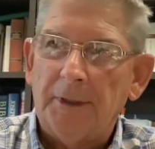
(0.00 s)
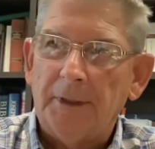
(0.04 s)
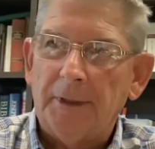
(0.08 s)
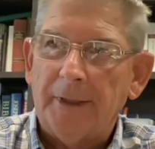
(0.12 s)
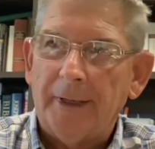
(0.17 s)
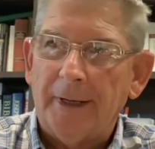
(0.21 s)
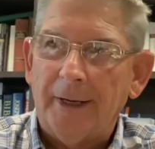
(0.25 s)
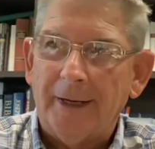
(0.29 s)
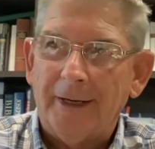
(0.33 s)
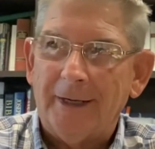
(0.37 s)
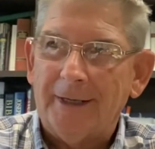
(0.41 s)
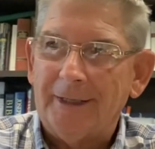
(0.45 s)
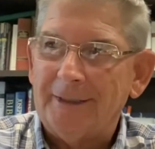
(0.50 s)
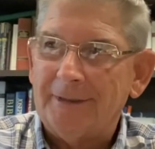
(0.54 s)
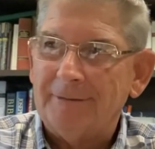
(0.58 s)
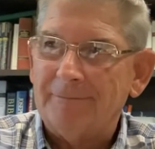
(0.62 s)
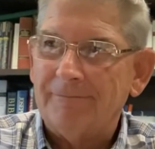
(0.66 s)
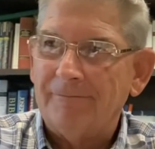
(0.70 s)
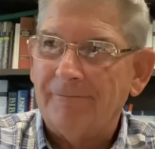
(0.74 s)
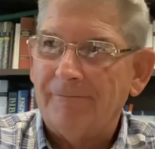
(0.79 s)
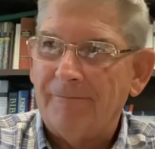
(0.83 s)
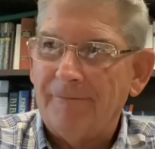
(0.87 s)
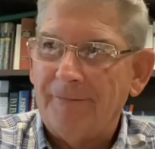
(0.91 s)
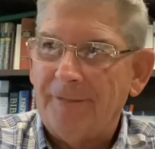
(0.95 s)

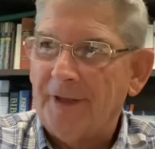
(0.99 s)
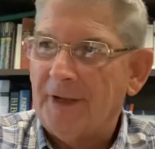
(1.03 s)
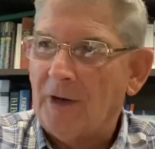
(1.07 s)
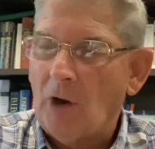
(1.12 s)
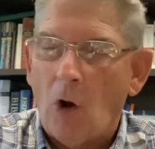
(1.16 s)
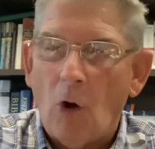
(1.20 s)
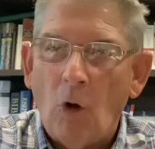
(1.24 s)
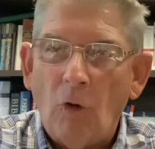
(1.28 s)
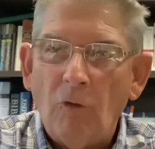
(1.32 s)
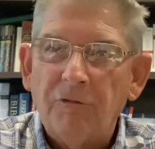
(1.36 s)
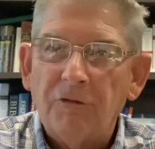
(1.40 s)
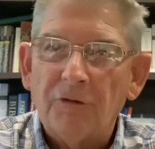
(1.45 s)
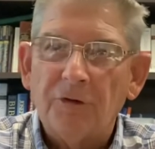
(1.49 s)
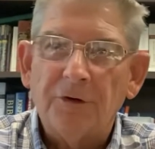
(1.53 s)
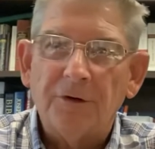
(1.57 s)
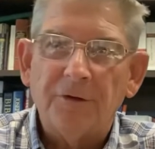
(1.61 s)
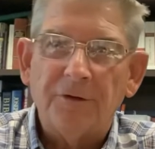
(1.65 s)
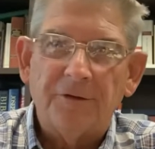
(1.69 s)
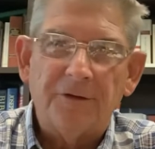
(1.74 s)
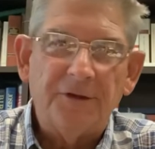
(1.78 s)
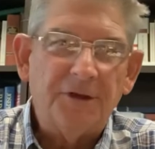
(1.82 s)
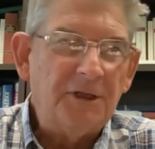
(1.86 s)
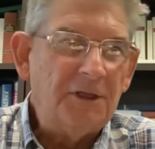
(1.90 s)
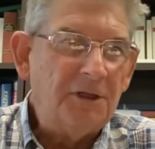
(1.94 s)
that over
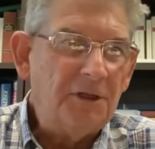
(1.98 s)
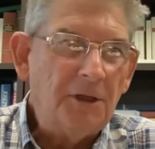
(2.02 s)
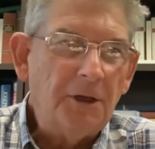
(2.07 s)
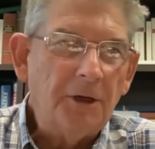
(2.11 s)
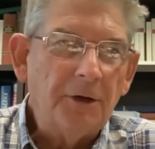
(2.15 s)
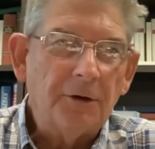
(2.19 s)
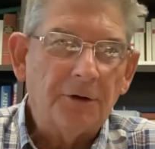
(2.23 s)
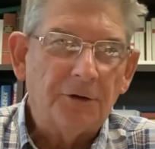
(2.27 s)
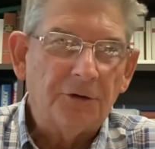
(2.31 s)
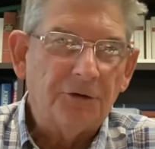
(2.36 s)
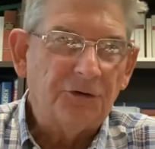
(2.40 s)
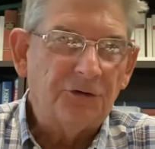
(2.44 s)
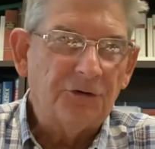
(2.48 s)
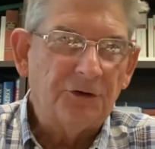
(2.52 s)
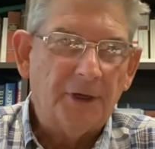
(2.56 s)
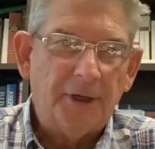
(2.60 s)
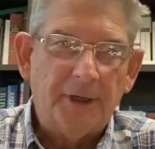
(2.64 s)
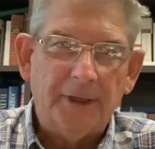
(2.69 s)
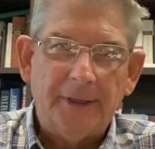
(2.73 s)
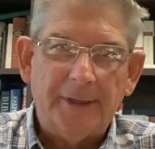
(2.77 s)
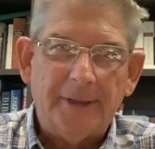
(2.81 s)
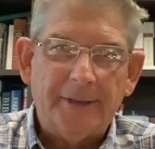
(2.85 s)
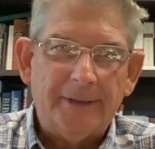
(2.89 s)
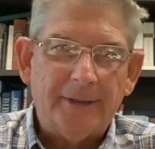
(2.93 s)
the years
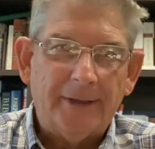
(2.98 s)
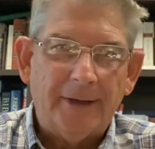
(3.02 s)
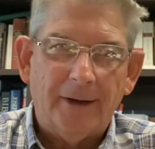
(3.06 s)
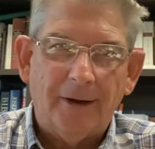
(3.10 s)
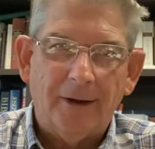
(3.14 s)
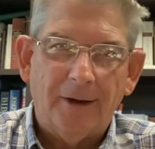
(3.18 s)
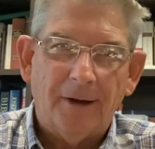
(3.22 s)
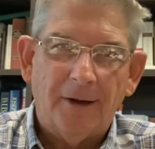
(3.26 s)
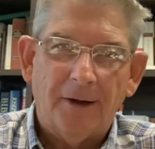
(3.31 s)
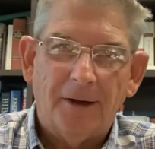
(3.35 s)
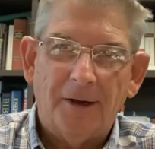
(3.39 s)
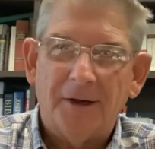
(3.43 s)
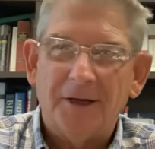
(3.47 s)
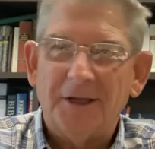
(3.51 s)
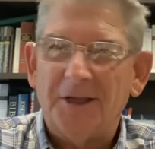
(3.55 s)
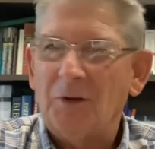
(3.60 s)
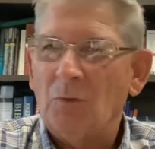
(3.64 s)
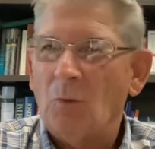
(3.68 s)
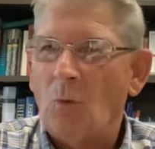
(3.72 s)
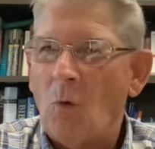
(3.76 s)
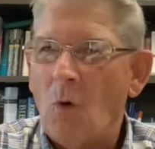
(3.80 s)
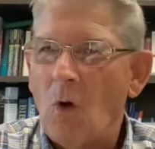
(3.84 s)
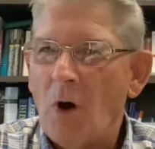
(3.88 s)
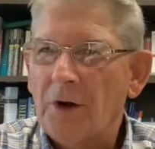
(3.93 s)

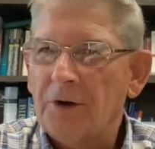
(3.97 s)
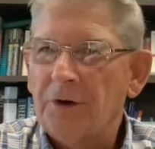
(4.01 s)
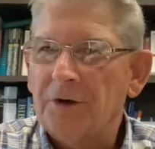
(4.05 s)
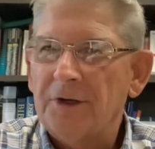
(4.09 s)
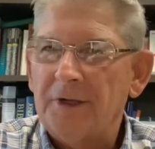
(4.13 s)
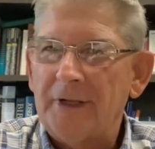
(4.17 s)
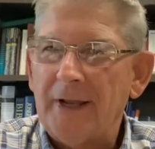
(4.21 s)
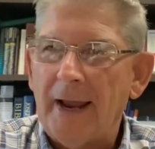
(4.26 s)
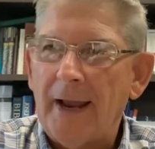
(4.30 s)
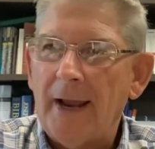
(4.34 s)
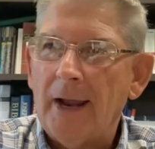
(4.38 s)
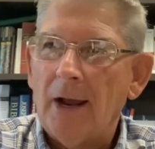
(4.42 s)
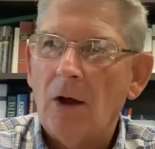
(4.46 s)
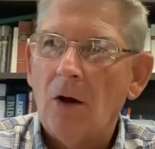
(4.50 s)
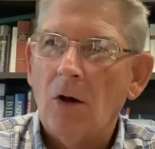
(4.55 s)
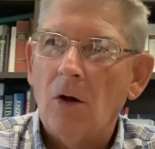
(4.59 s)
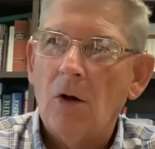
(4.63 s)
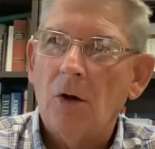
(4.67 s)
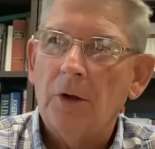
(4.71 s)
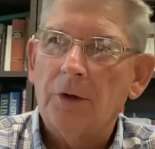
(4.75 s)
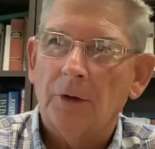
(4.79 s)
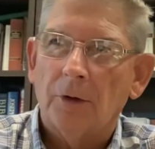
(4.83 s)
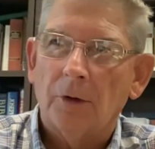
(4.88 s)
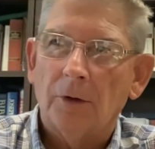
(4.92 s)
get watered
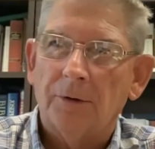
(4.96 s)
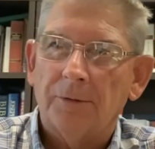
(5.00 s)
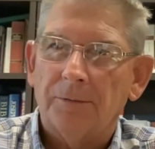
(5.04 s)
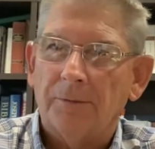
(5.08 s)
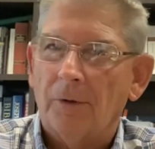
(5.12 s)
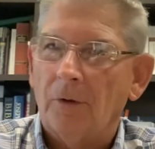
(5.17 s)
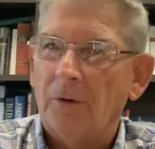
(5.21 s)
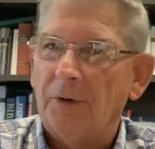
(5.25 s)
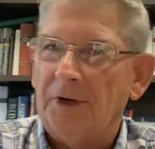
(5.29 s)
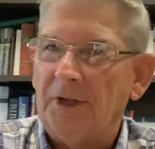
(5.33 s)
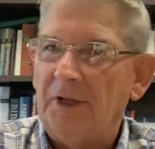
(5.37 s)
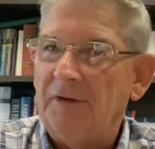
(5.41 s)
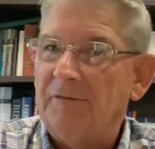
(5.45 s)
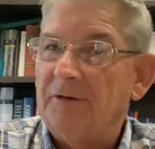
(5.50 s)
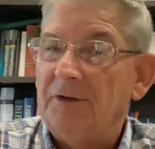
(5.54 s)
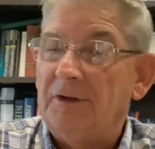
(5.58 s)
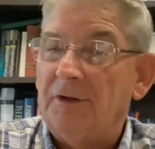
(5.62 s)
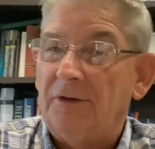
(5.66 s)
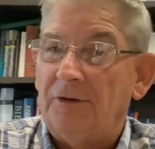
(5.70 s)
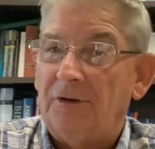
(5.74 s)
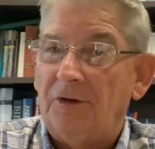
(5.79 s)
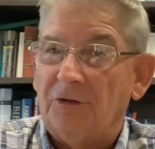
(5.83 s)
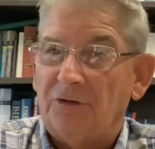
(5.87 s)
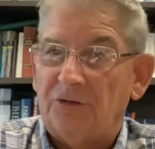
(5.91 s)
down or
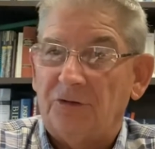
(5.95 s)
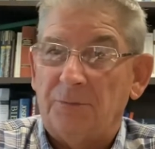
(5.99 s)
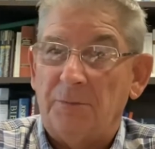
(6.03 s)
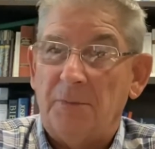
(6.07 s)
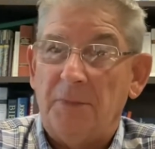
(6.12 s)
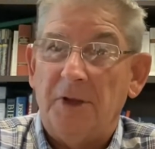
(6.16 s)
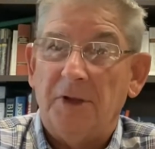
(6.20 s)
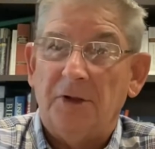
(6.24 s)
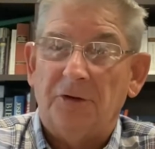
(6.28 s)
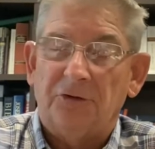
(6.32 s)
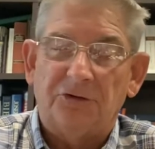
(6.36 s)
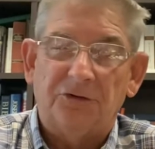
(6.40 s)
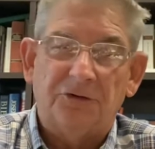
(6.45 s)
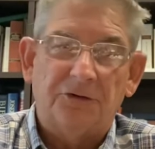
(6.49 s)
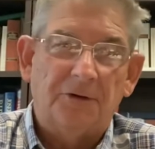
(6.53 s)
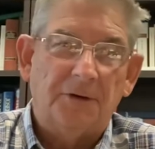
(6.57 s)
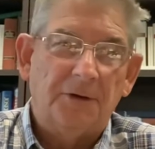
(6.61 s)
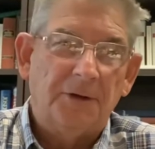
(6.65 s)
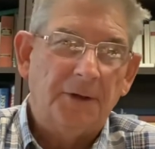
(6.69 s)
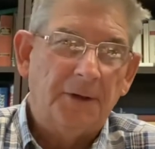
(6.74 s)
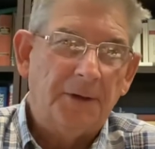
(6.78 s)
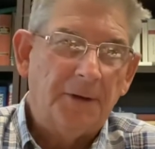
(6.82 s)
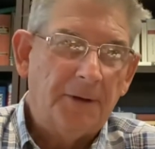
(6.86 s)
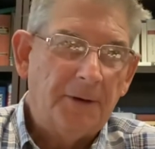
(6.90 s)
even dismissed,
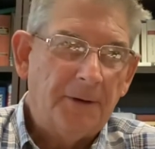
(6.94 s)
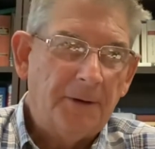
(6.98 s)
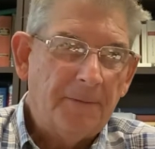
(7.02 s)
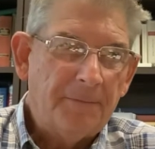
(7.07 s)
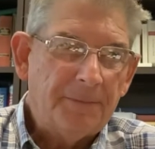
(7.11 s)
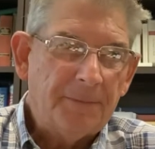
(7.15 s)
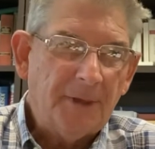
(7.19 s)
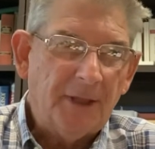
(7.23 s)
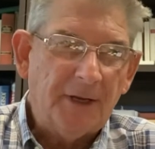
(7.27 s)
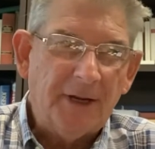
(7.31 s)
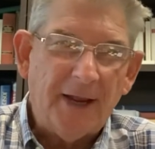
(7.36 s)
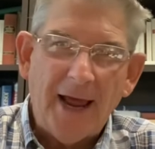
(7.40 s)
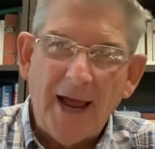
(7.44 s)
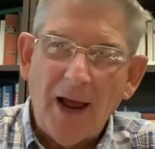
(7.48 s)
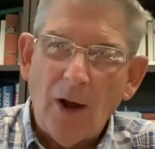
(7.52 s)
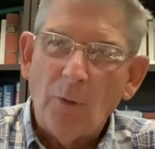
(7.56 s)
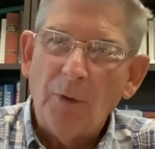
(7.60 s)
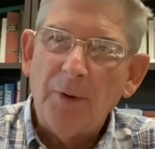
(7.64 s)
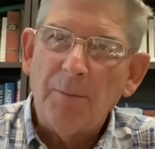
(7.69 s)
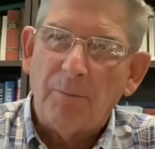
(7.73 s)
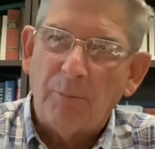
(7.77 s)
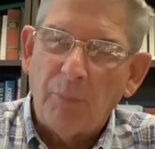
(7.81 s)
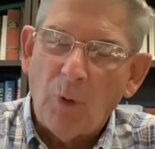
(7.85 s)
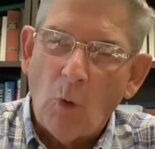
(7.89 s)
and
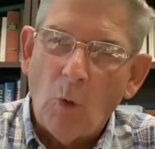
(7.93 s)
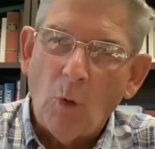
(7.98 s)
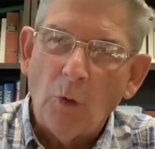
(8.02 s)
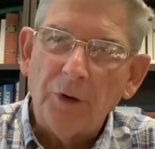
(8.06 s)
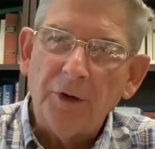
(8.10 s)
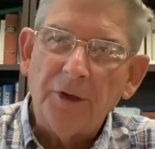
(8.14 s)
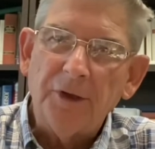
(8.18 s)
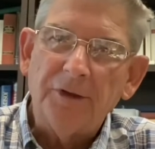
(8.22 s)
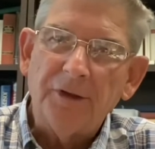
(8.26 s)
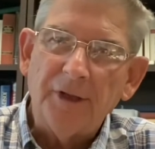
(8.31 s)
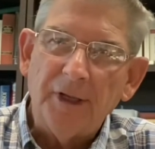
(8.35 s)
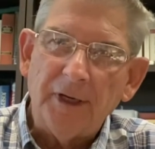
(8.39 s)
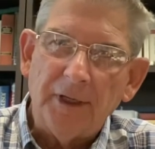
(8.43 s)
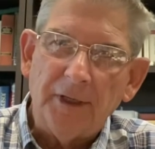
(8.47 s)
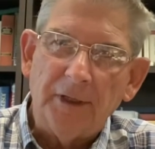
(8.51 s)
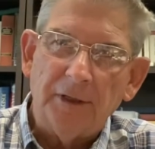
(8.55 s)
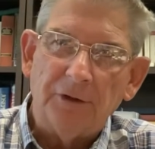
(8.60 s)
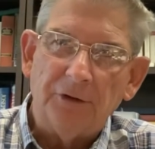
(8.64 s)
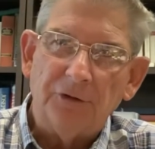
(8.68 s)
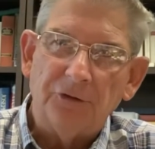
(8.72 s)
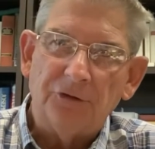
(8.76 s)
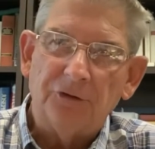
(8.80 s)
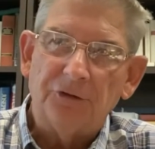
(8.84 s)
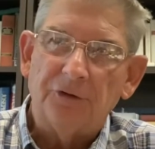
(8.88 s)
how important it
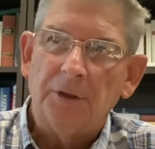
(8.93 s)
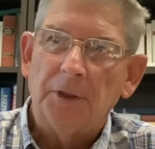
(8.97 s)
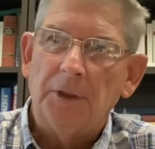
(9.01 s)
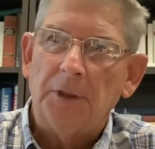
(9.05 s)
is